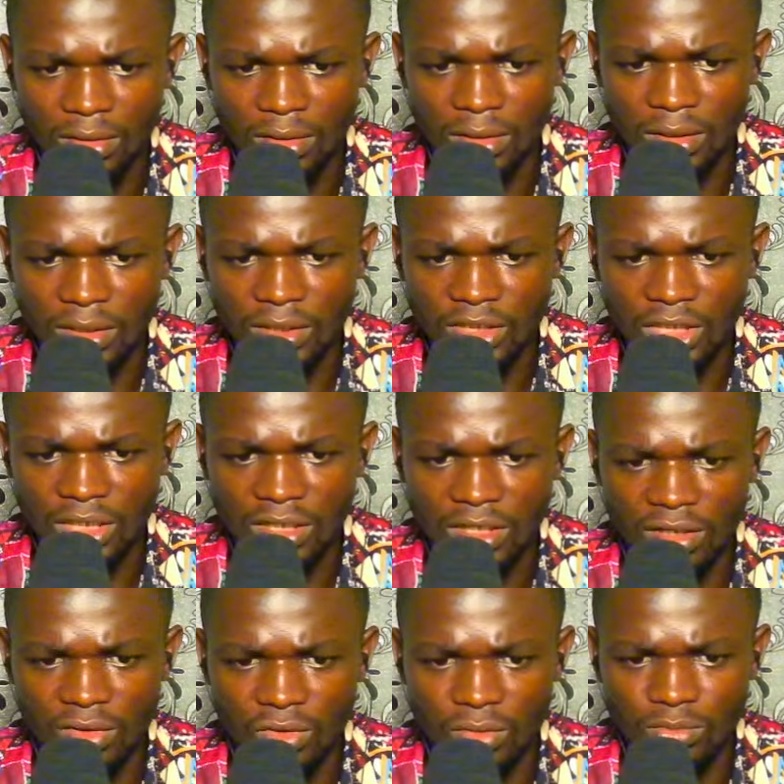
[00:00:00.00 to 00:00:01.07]
A check
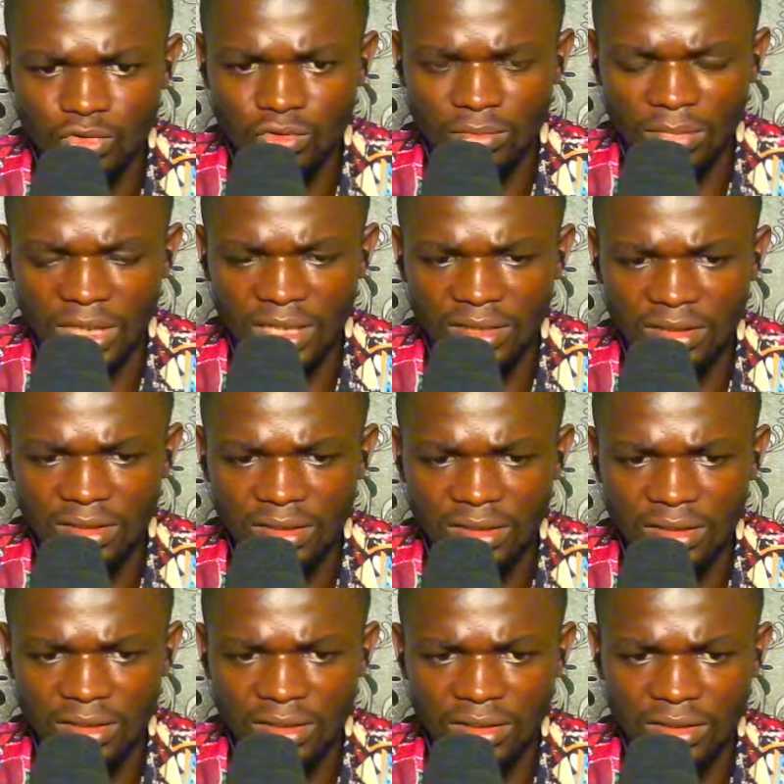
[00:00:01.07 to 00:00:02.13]
here comes to mind,
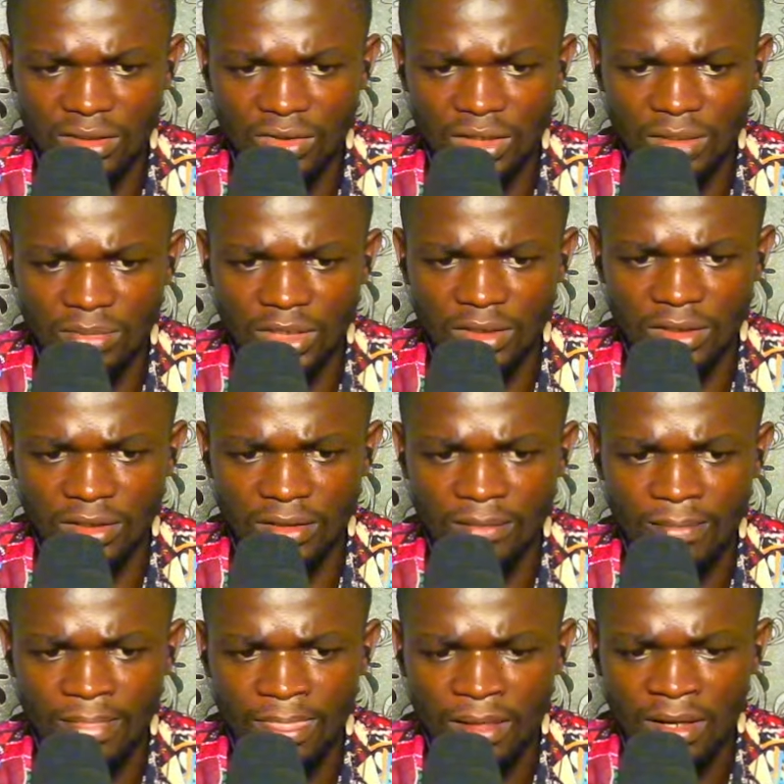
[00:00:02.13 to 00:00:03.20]
and then crabbing here.
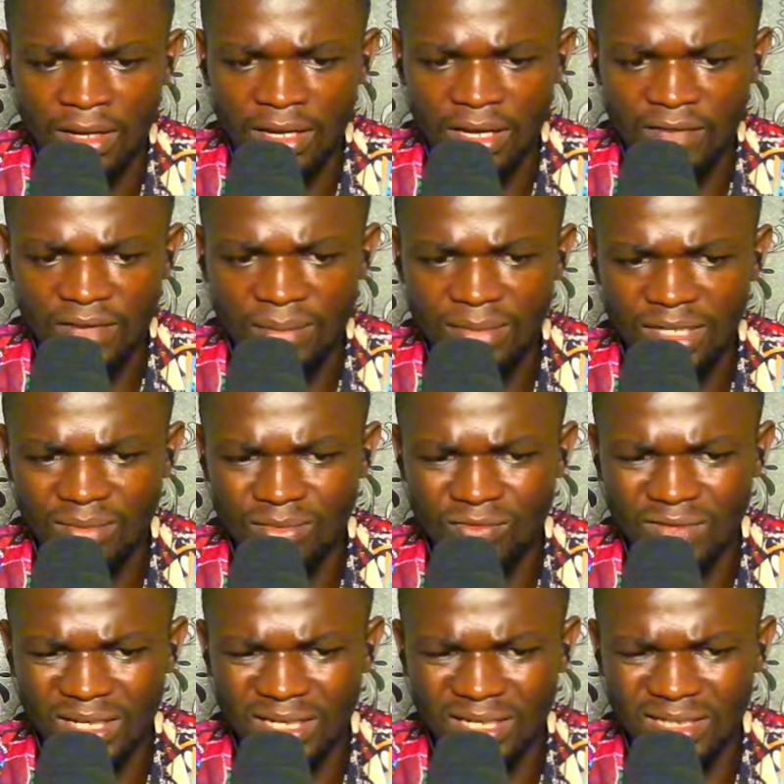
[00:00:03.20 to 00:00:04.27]
If I play a move
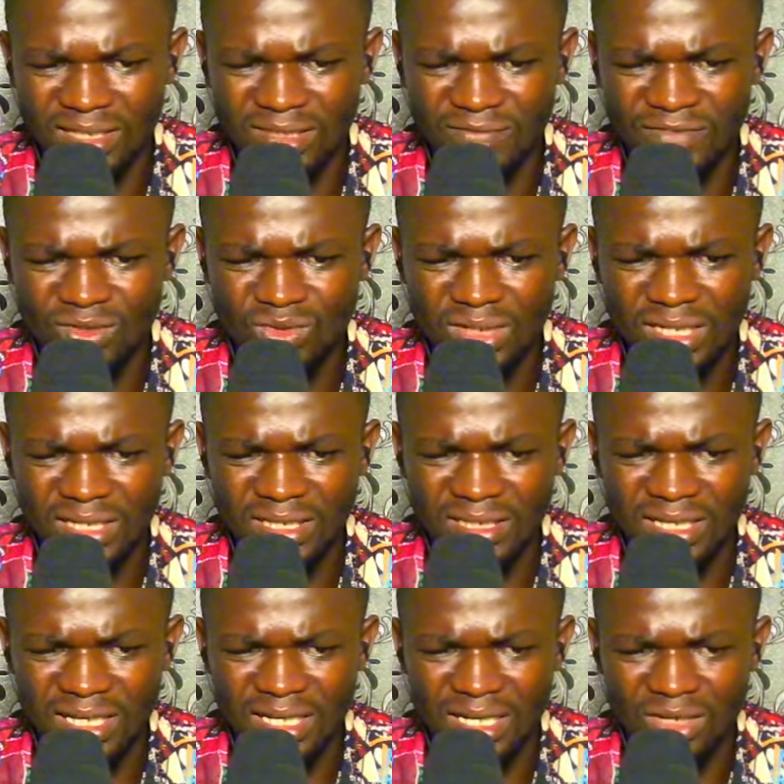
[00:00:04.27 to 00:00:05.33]
like this, feels like it
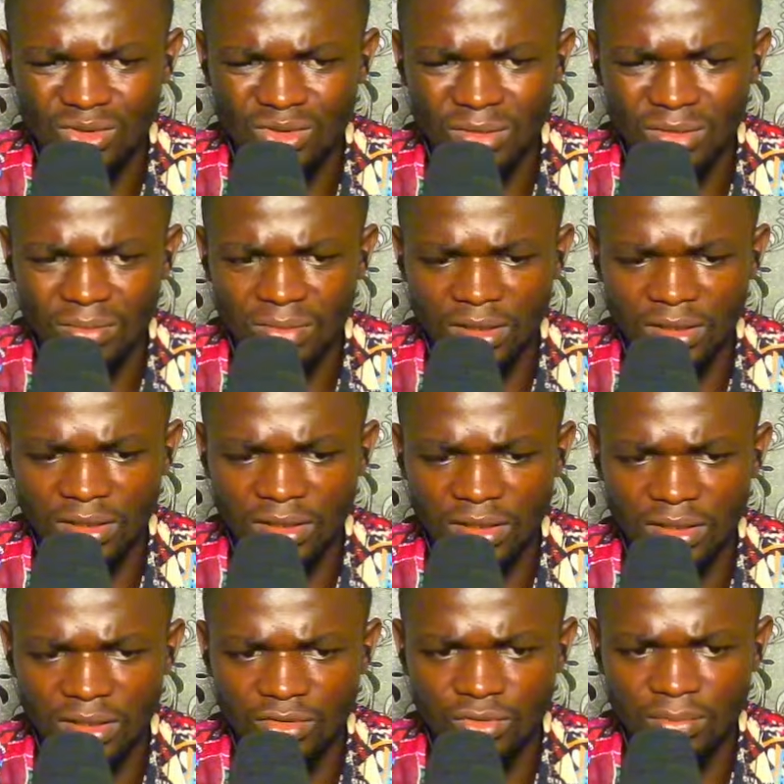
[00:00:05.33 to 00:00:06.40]
allows my opponent
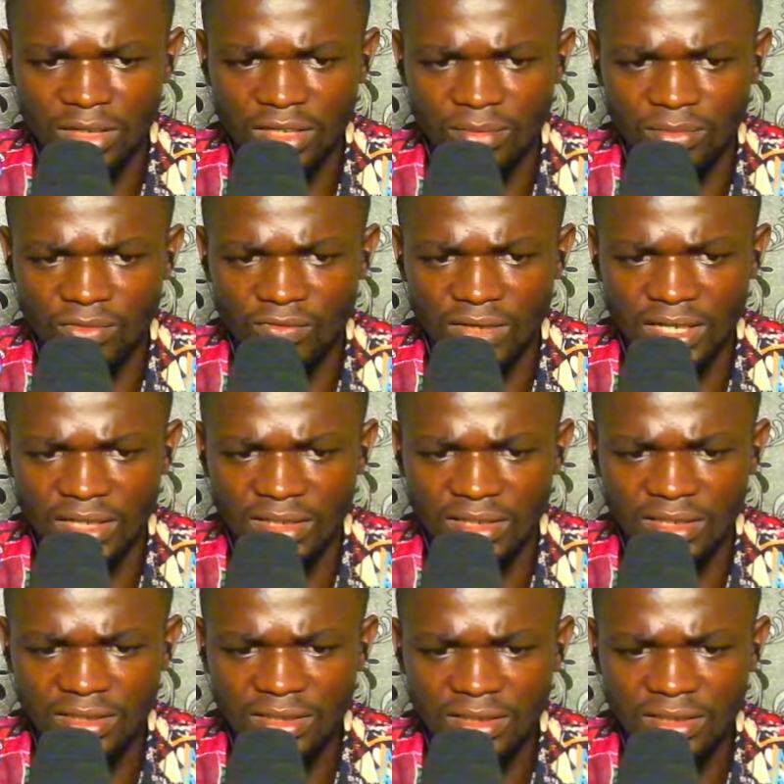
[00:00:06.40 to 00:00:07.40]
to play a move like this.